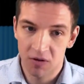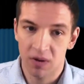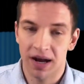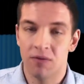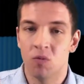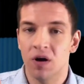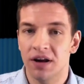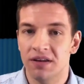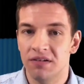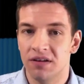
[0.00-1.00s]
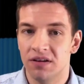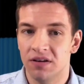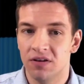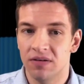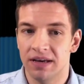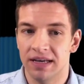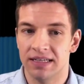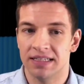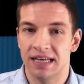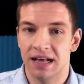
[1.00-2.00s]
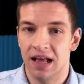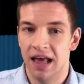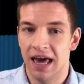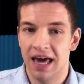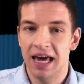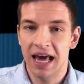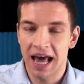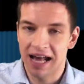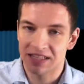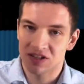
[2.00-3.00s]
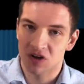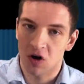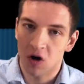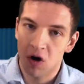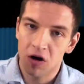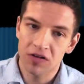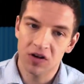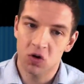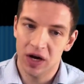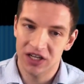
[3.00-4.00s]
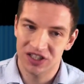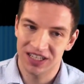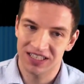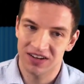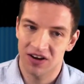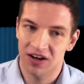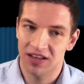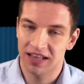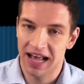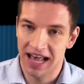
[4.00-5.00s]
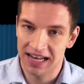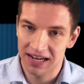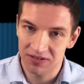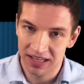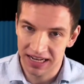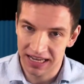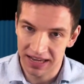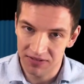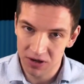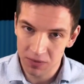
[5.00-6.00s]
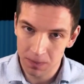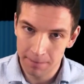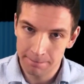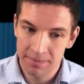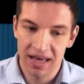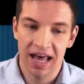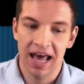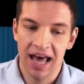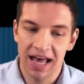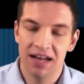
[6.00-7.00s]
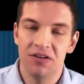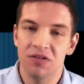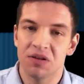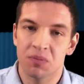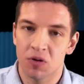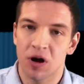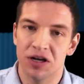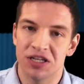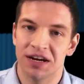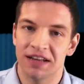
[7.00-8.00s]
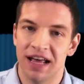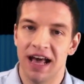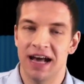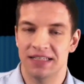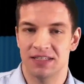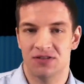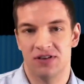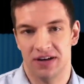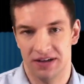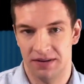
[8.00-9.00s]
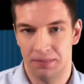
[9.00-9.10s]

What I want you to do is answer all the questions on the handout that I gave you and do the project as instructed.